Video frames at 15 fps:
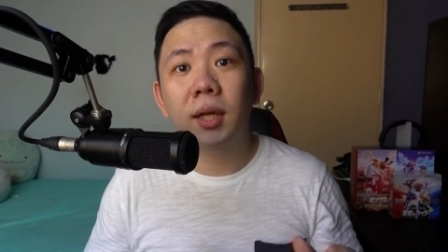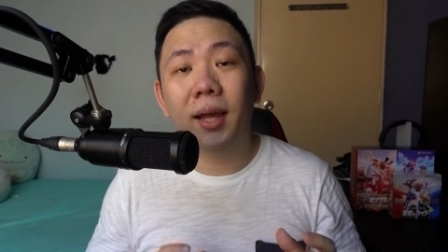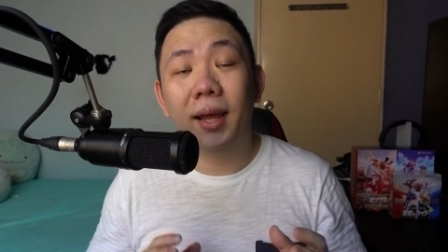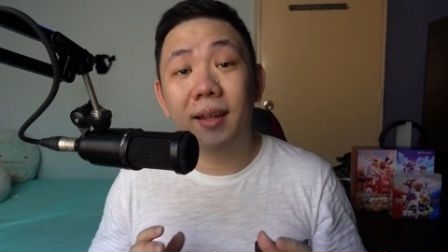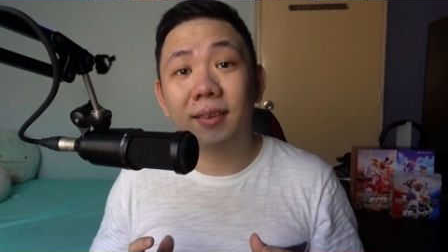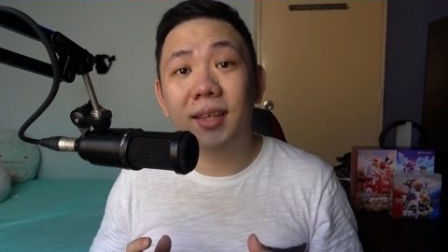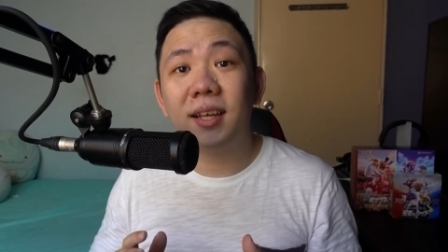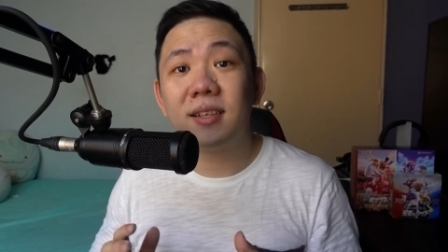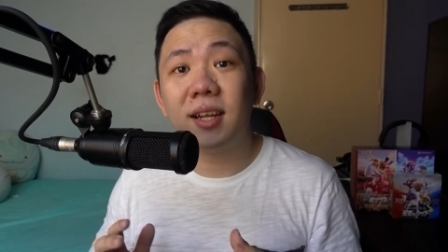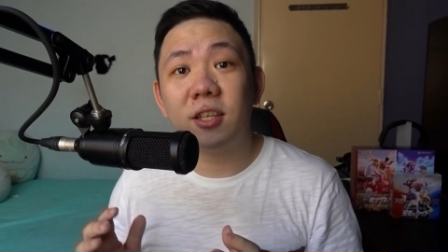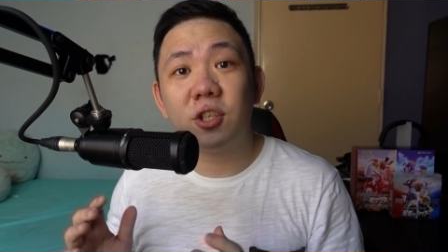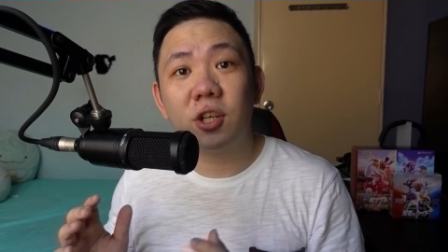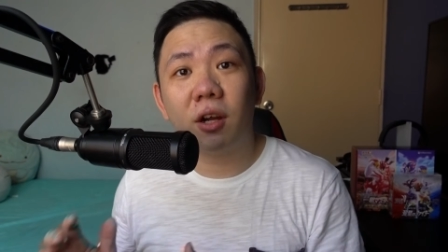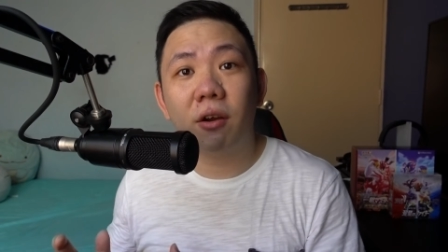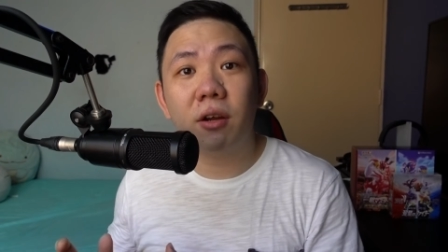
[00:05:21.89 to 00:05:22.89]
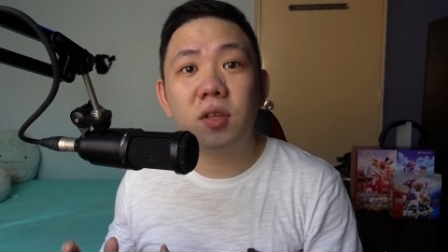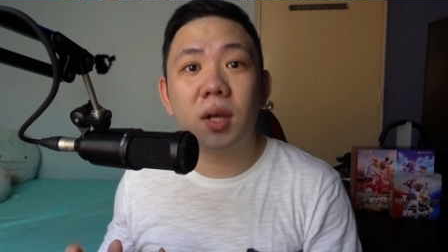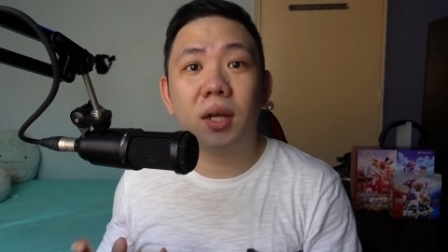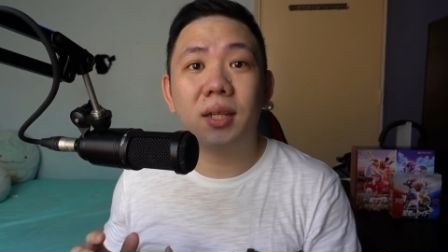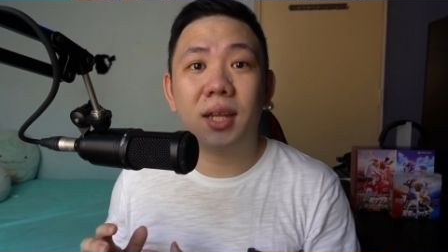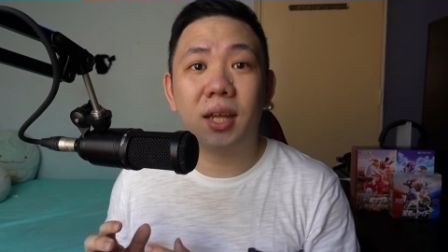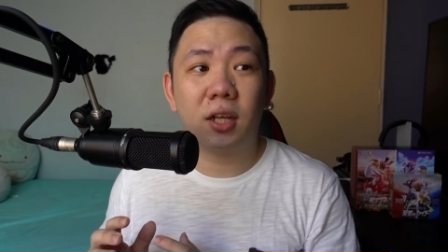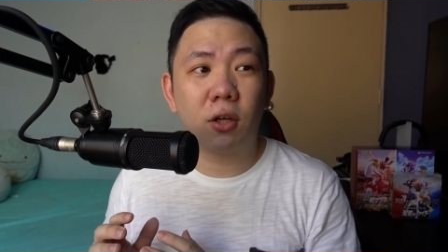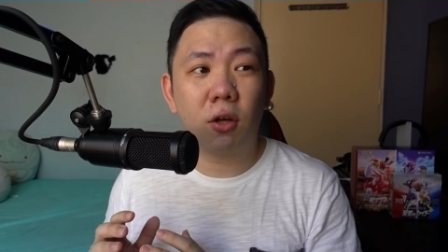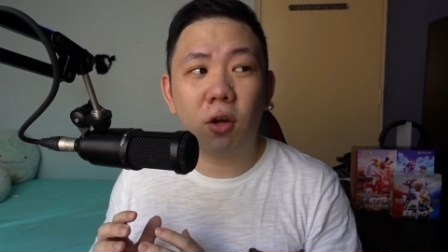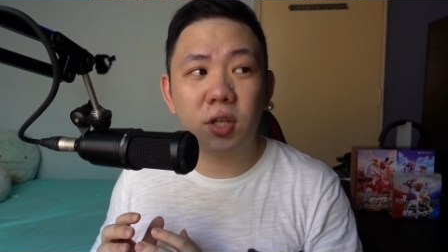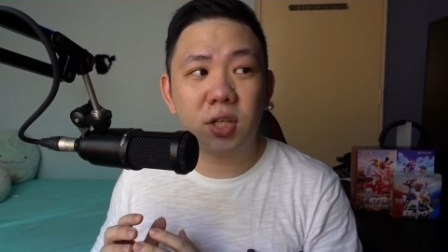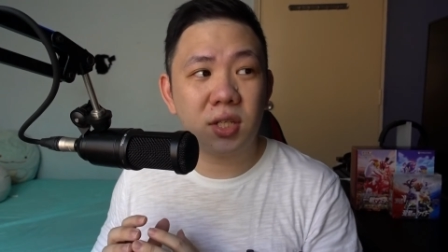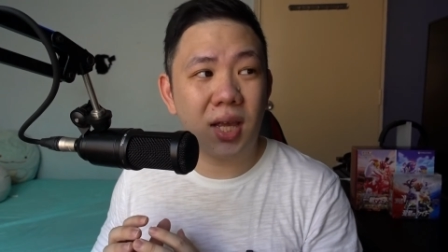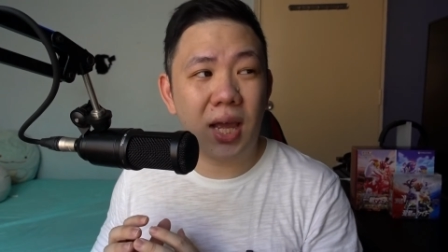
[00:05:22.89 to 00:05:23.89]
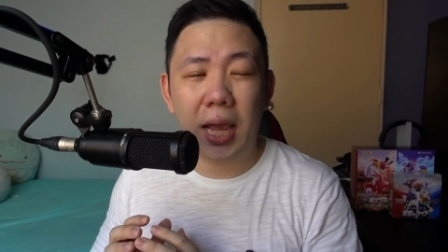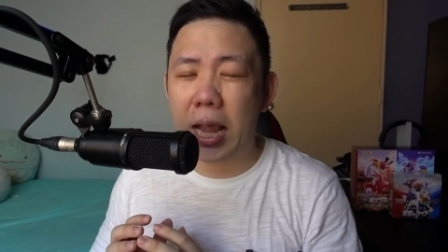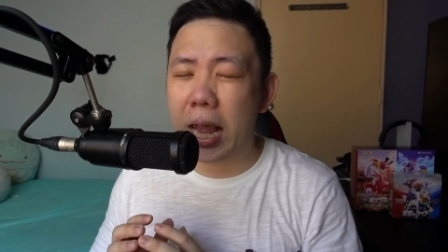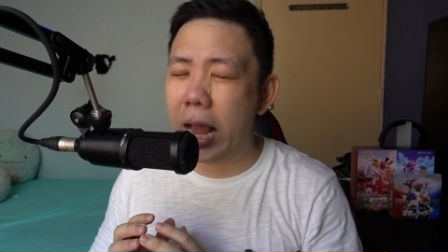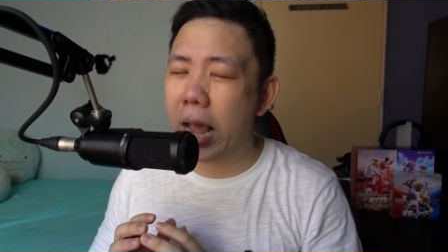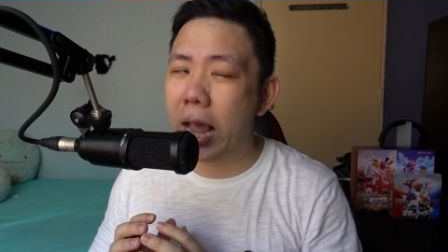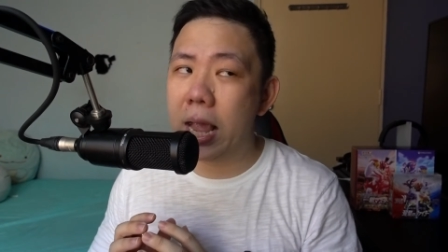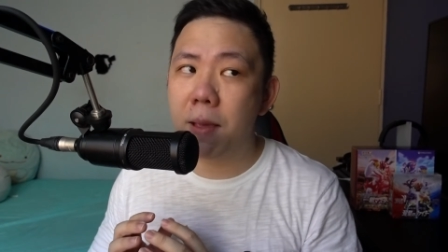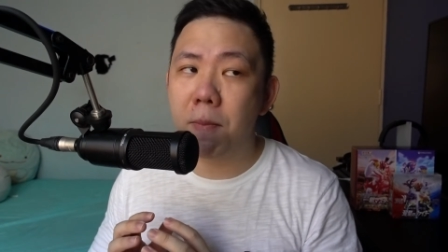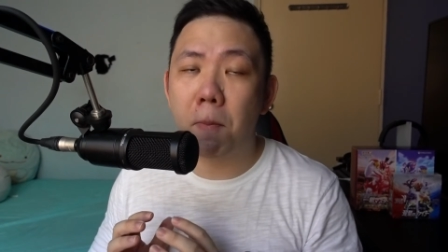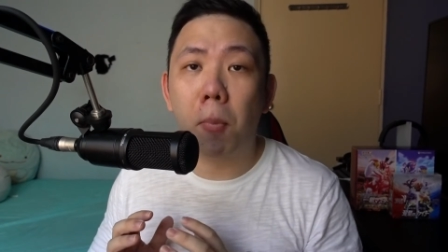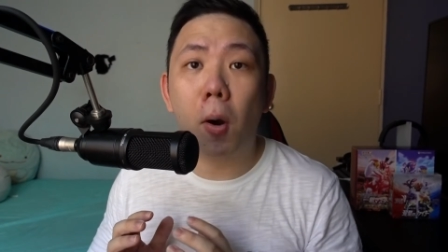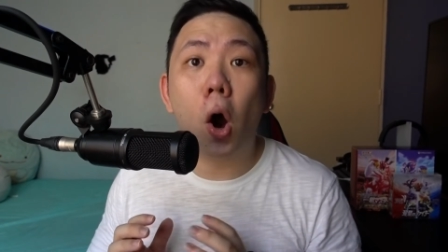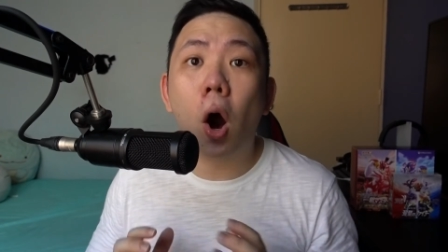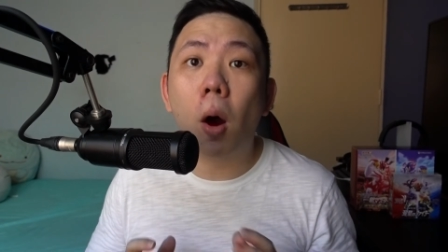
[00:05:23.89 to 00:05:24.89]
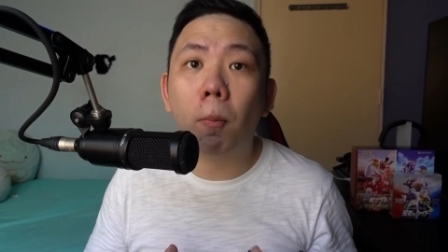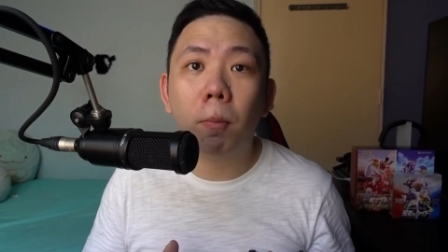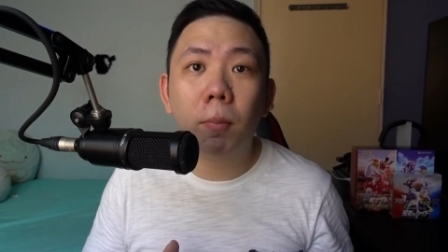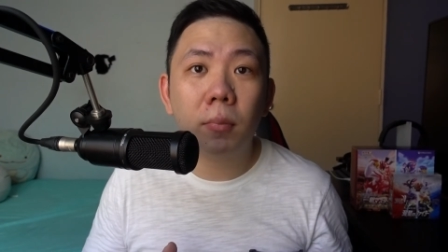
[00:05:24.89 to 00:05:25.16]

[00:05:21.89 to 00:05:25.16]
and things like Charizard that cost a bomb.